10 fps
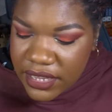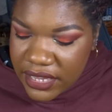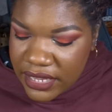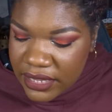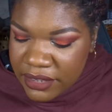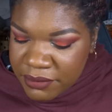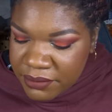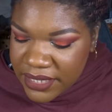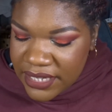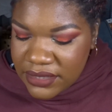
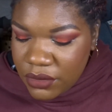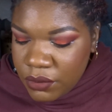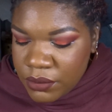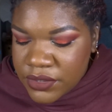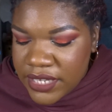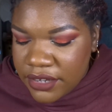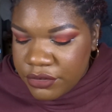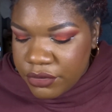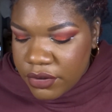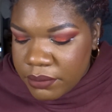It's almost like
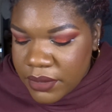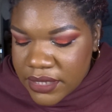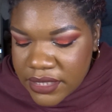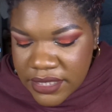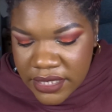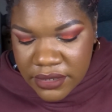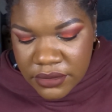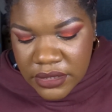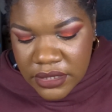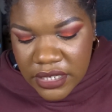crumbling
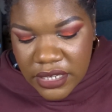down,